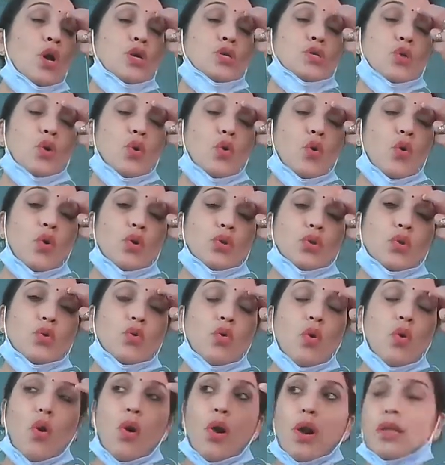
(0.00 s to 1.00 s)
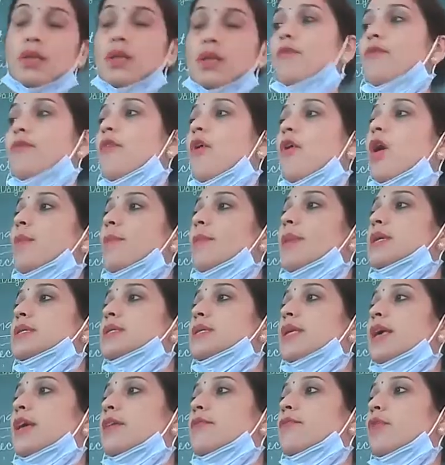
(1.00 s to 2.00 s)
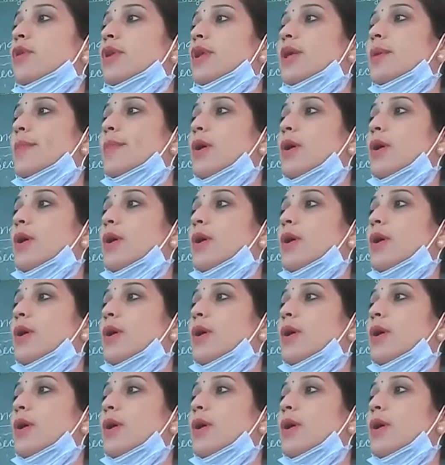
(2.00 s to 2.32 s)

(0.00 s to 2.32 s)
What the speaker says: So go through all the formats carefully,